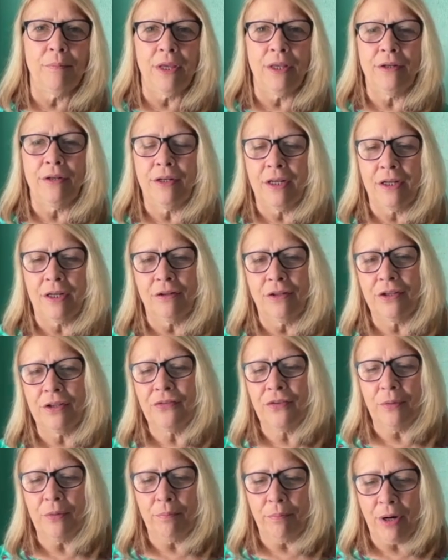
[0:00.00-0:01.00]
and
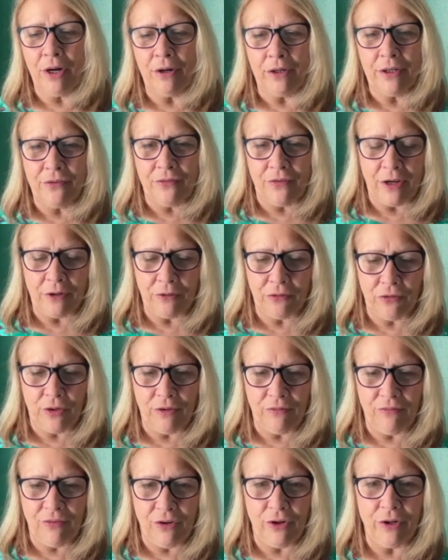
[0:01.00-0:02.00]
Nicholas and Mark is
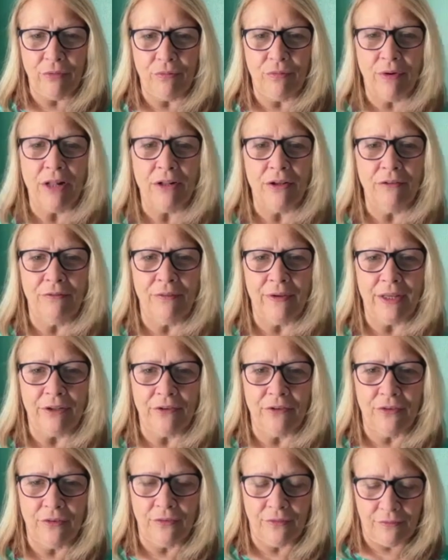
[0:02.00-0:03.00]
actually very
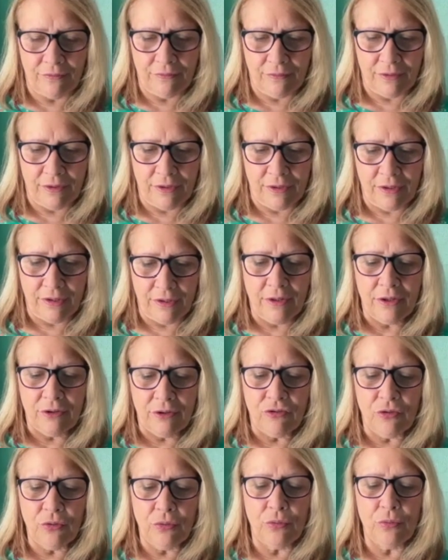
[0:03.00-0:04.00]
relevant
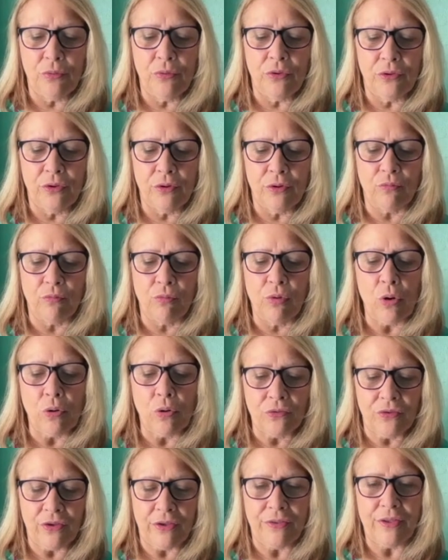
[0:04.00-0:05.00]
to the
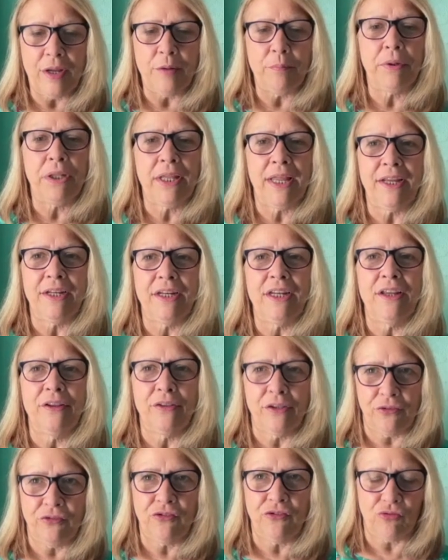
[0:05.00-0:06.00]
roles that they played in
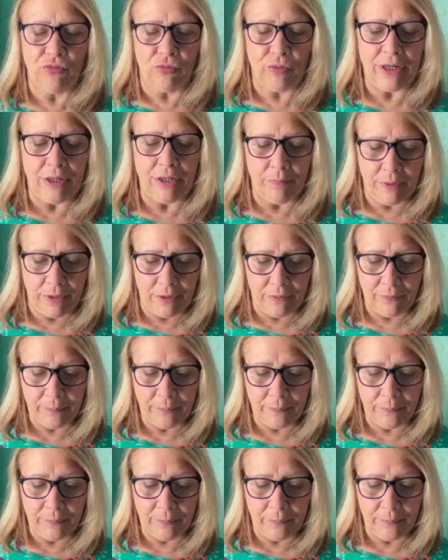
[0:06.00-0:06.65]
this dream.